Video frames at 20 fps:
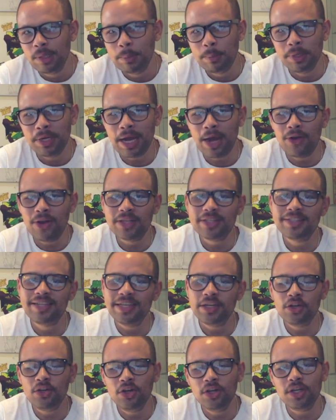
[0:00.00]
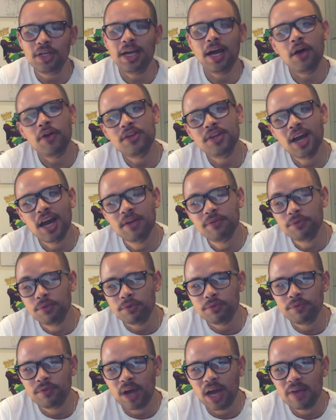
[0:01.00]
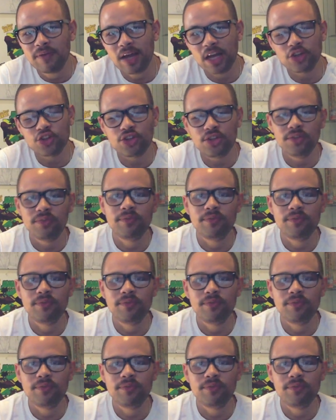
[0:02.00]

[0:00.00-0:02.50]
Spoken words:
But now let's take a look at how the iPhone 5 actually